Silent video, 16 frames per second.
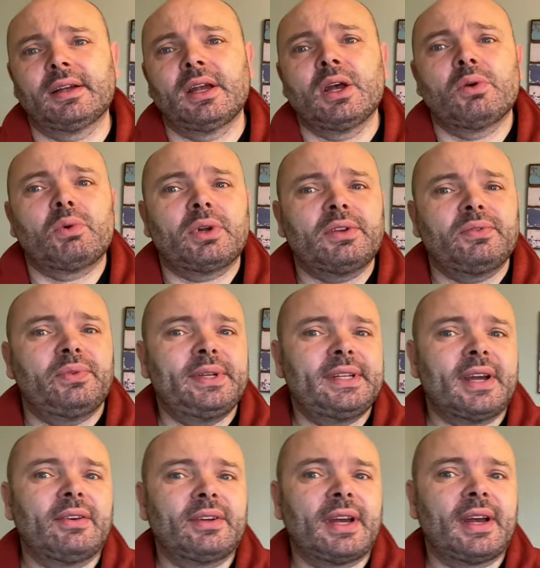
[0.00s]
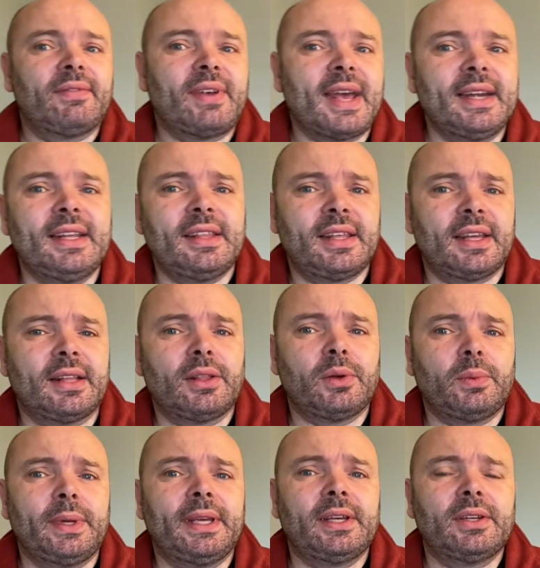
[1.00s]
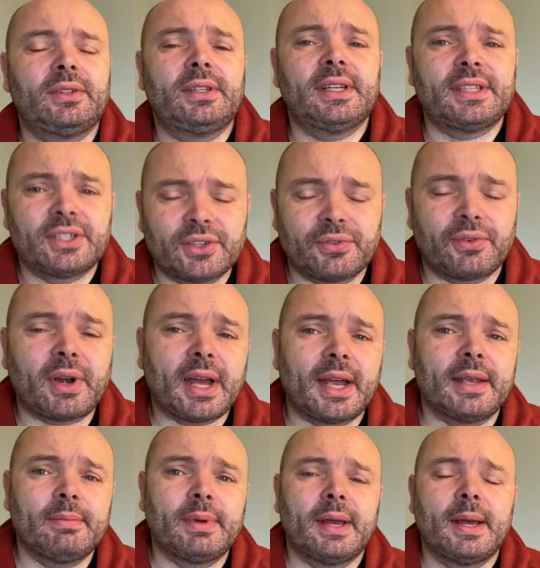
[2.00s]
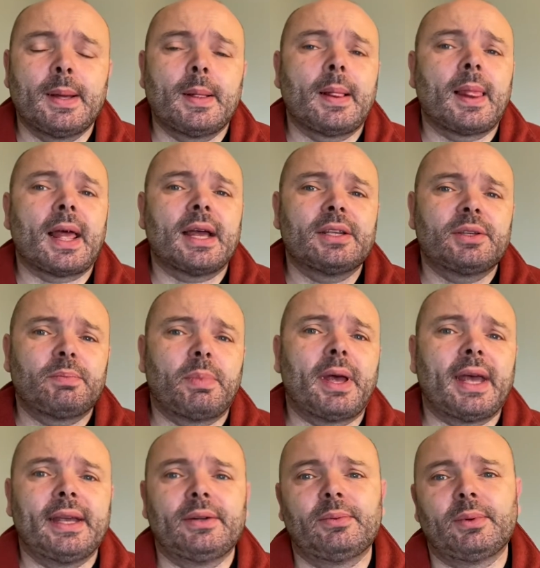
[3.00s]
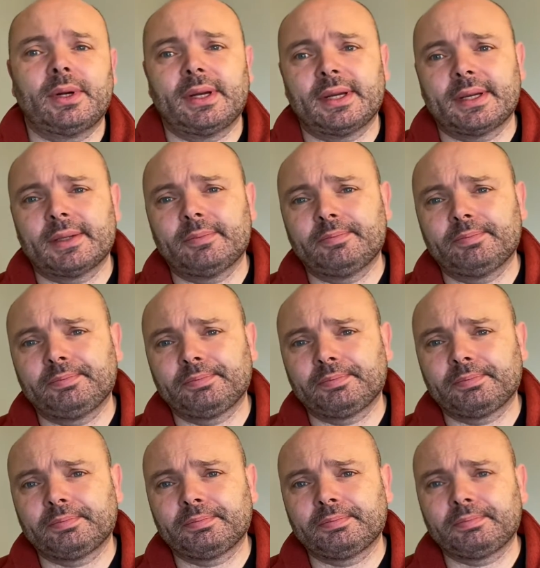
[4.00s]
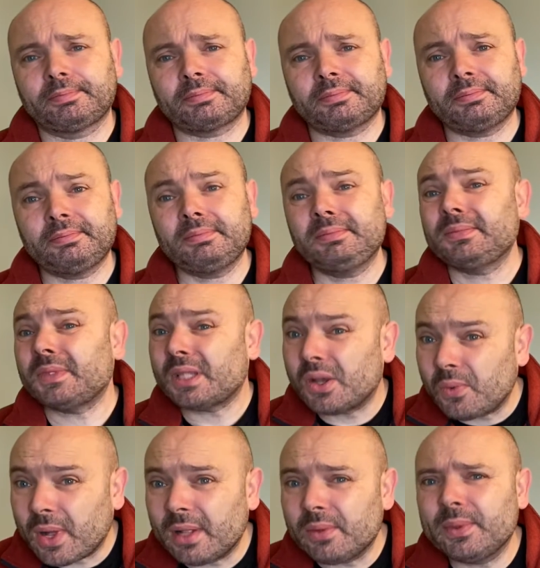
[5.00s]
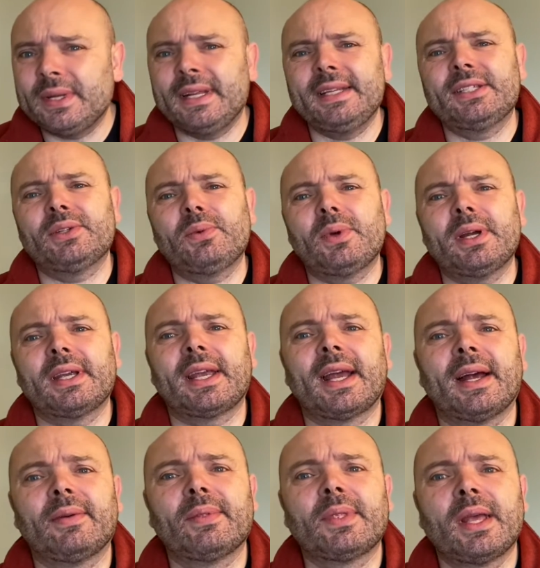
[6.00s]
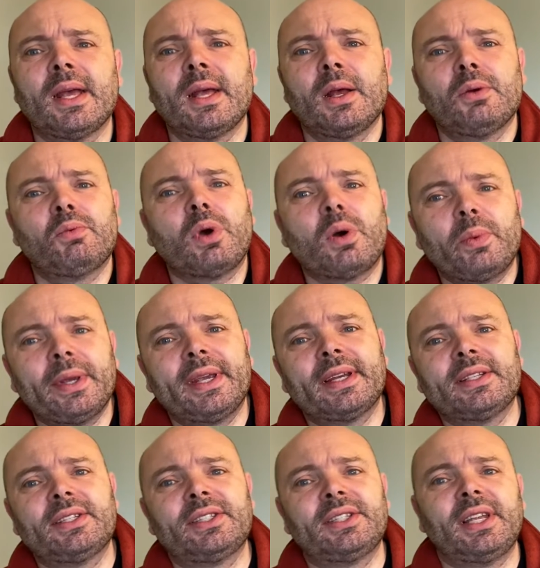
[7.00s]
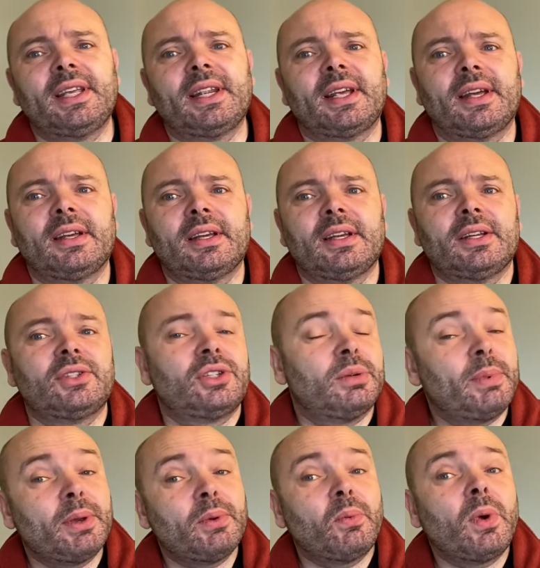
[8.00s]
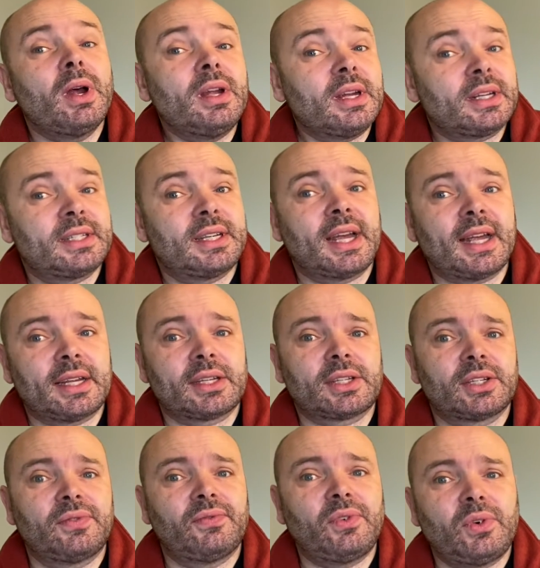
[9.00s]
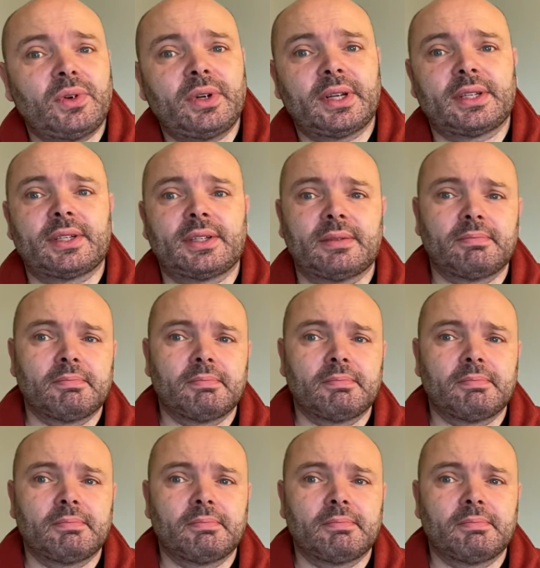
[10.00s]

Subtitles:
What if we don't have anything that we could describe as paid work? Well, we need to work out what we consider to be work tasks for us.